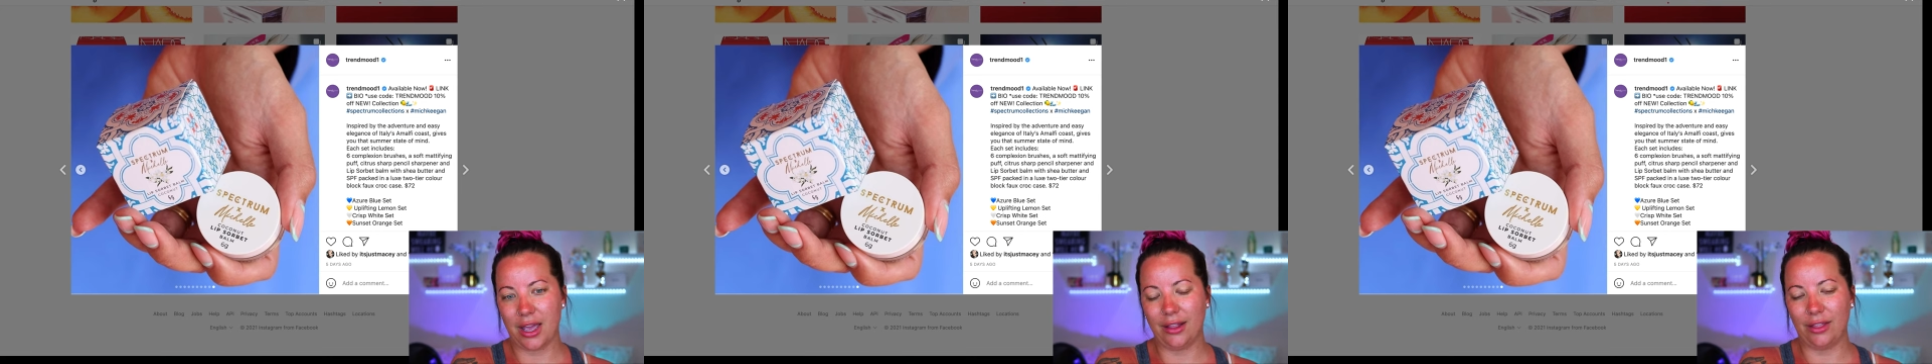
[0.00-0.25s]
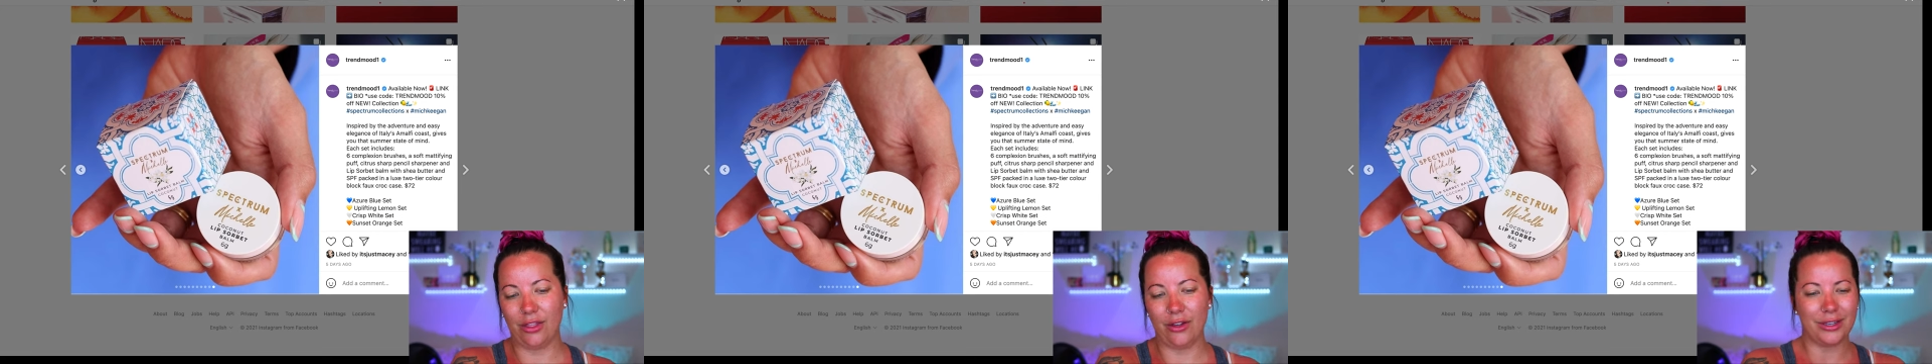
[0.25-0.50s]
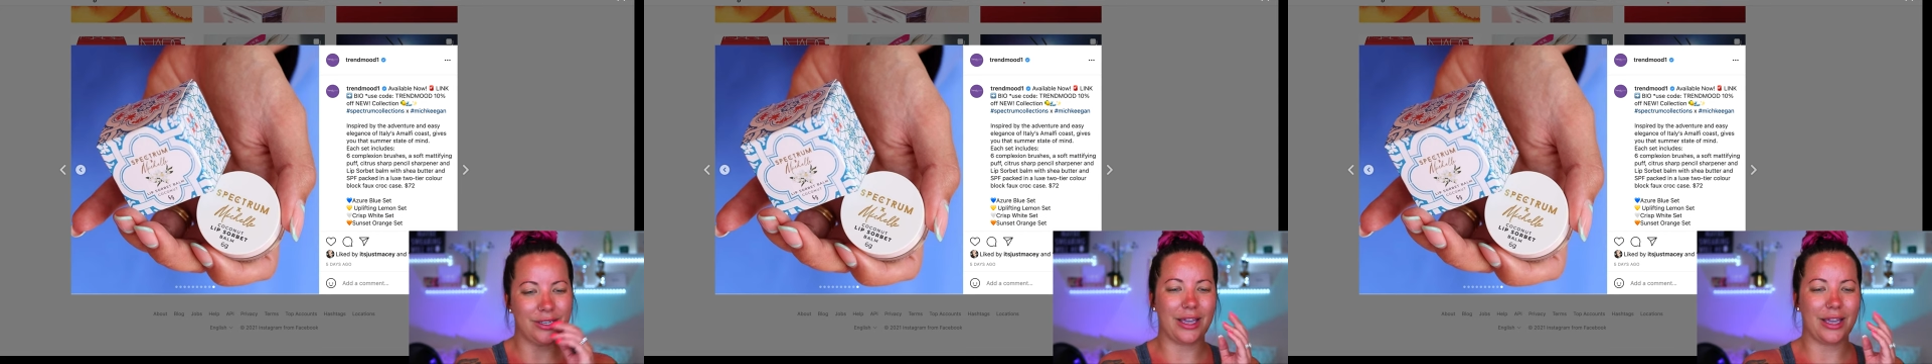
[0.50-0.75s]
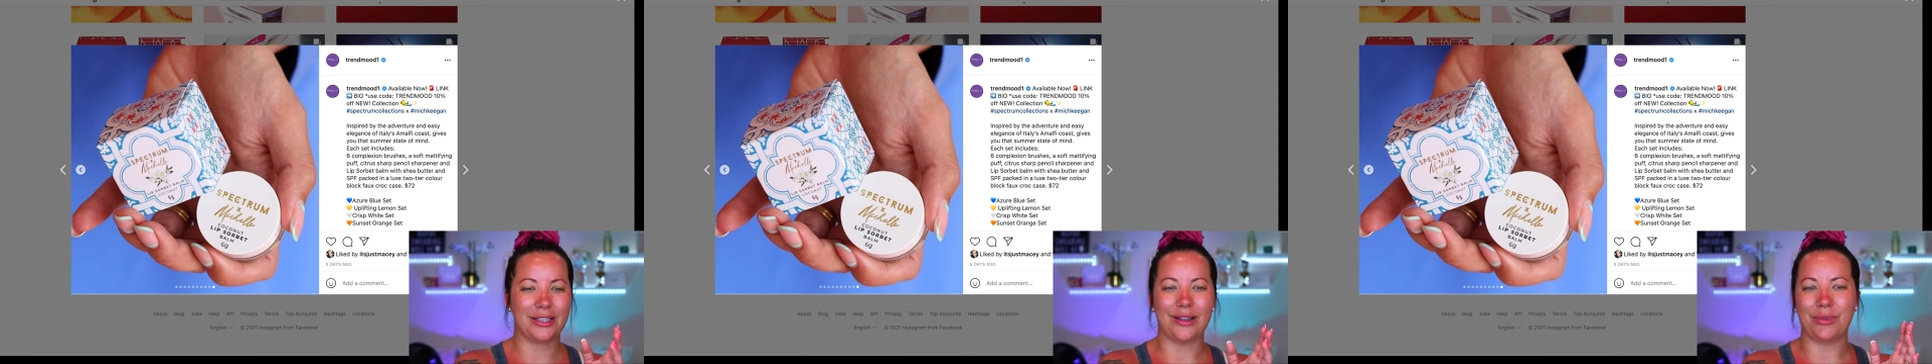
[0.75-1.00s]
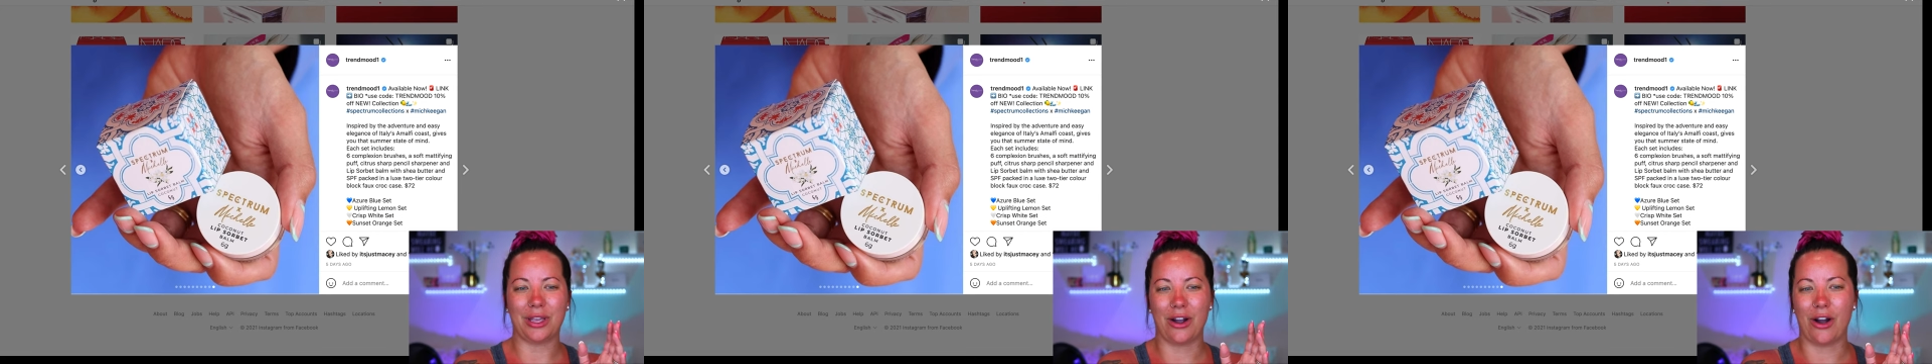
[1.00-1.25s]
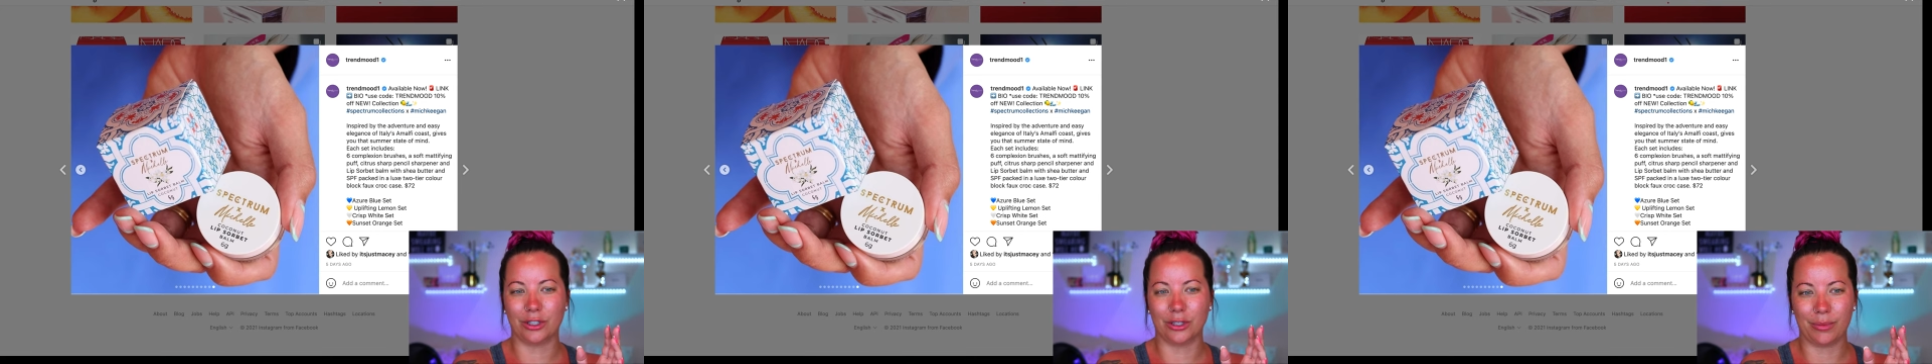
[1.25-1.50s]
It looks like something
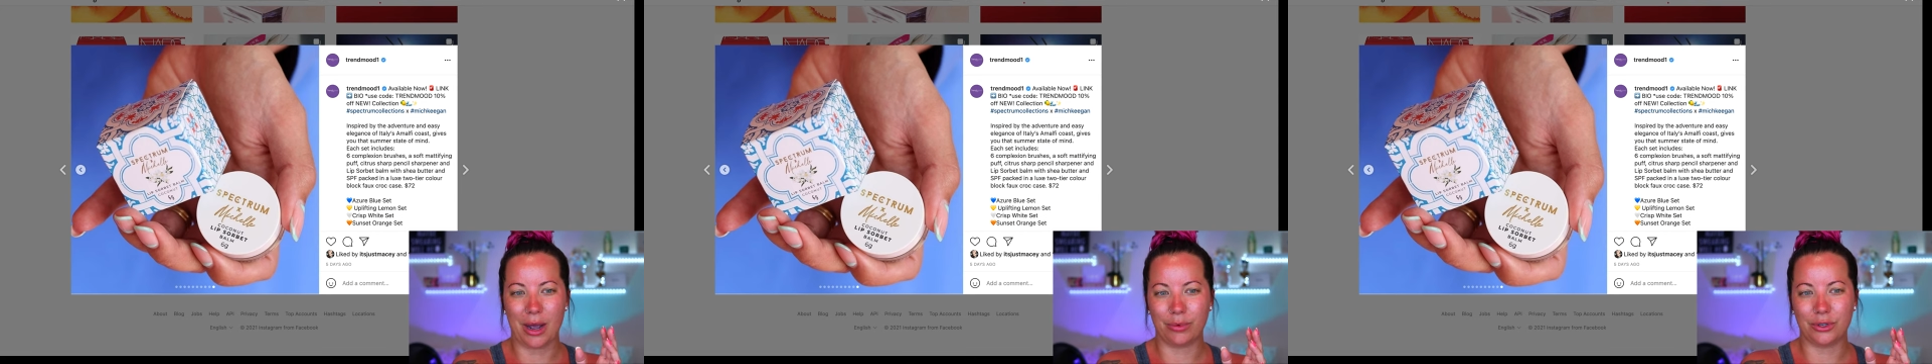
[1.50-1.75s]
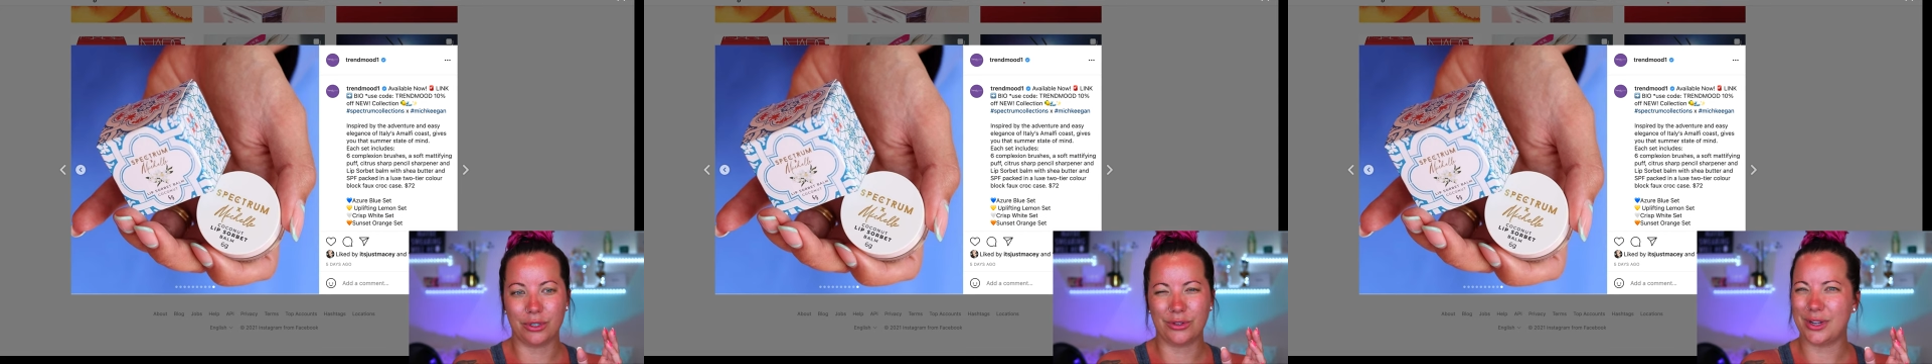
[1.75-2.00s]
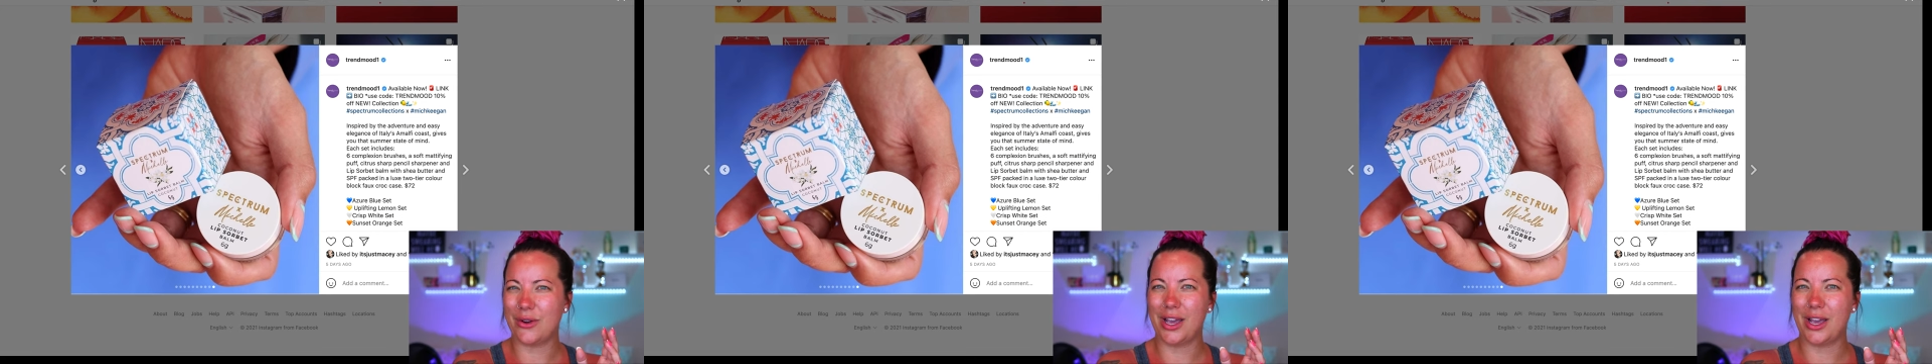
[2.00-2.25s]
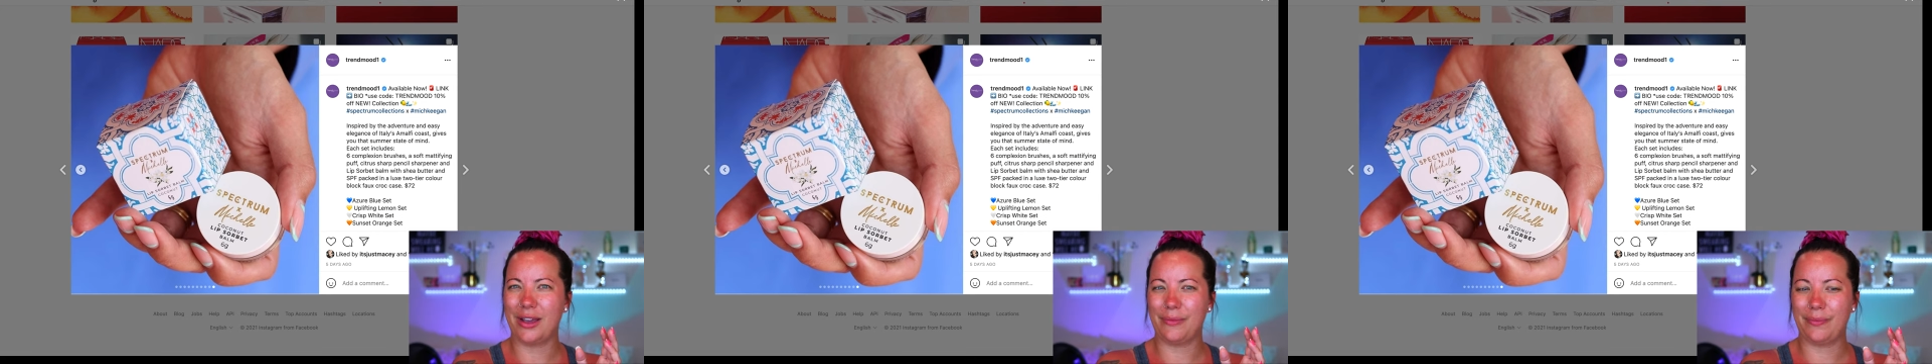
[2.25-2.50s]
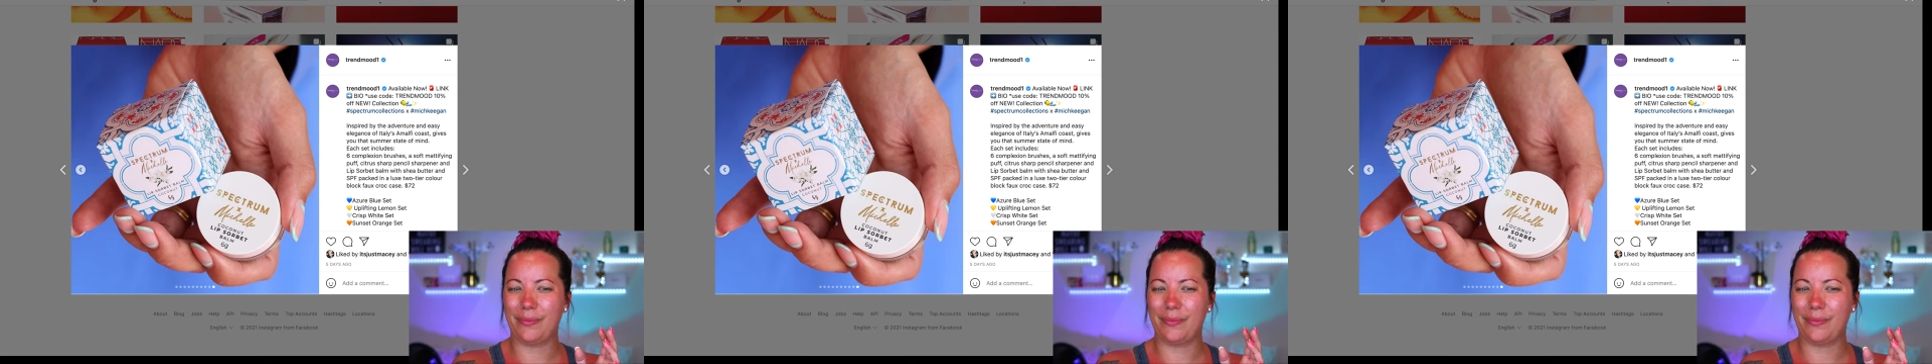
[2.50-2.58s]
ColourPop would do, don't it?